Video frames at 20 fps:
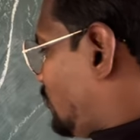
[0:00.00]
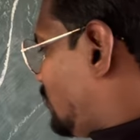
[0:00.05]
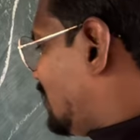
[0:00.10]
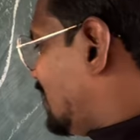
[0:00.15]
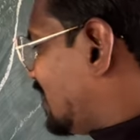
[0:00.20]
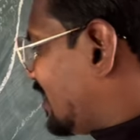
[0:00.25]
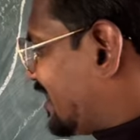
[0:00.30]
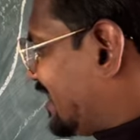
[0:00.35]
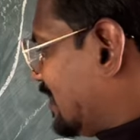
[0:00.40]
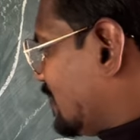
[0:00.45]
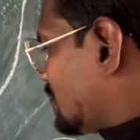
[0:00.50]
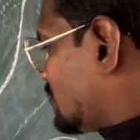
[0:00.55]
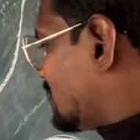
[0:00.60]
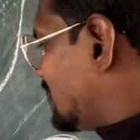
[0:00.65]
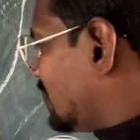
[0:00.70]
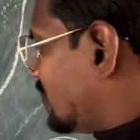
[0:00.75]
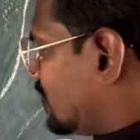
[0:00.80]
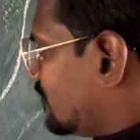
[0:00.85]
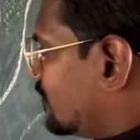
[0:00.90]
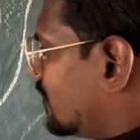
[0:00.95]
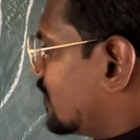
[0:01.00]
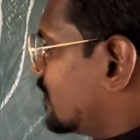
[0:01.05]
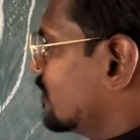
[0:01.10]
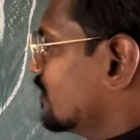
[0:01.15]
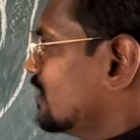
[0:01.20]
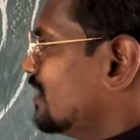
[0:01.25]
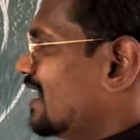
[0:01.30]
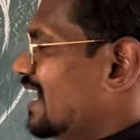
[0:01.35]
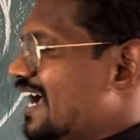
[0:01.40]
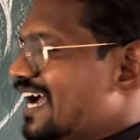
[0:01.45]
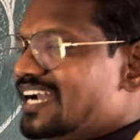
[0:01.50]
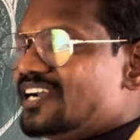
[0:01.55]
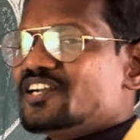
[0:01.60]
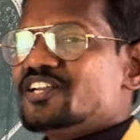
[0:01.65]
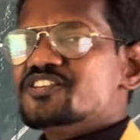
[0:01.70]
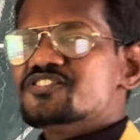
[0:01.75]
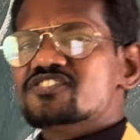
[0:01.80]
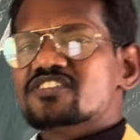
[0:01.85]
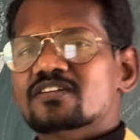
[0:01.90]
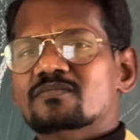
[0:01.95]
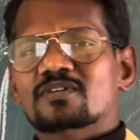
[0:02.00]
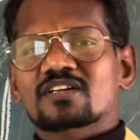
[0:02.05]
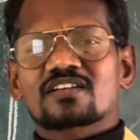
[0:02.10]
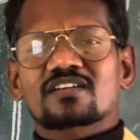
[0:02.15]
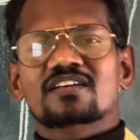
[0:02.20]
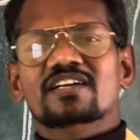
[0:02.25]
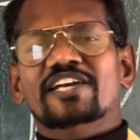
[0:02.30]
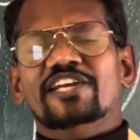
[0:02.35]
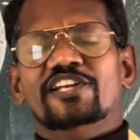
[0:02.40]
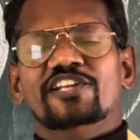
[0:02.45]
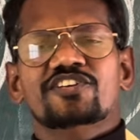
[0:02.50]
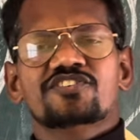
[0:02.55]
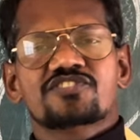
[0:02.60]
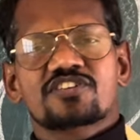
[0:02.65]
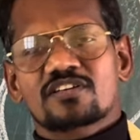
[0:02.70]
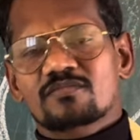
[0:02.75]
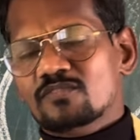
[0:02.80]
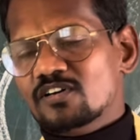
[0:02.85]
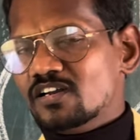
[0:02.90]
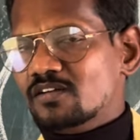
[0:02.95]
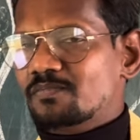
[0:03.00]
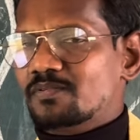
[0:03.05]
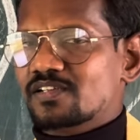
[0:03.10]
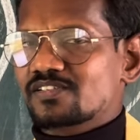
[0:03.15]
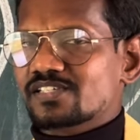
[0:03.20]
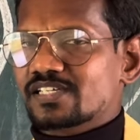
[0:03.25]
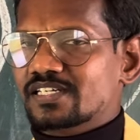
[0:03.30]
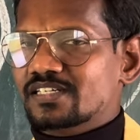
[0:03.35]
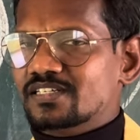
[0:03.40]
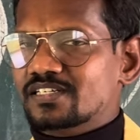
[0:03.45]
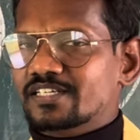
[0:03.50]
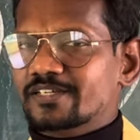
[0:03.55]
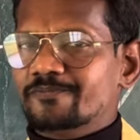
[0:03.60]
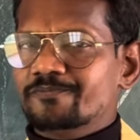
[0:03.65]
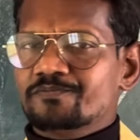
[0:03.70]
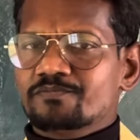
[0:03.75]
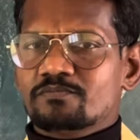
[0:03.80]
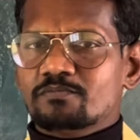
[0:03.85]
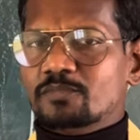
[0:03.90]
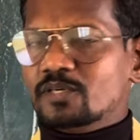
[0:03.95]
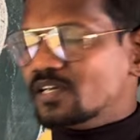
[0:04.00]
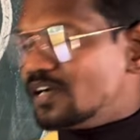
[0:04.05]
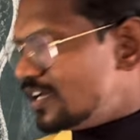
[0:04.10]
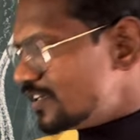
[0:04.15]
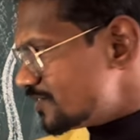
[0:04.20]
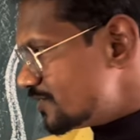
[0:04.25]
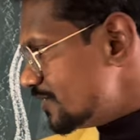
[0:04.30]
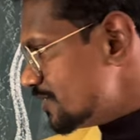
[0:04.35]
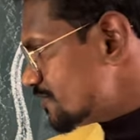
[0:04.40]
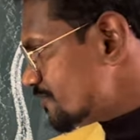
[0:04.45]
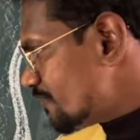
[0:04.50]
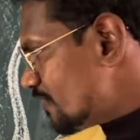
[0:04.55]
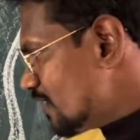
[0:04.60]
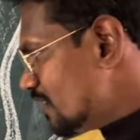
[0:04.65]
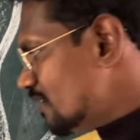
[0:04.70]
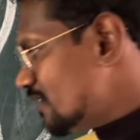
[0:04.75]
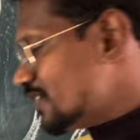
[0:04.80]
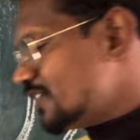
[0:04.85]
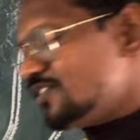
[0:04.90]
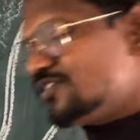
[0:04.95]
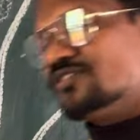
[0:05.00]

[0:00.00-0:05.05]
organs, nothing but androecium and gynoecium are present, because this flower is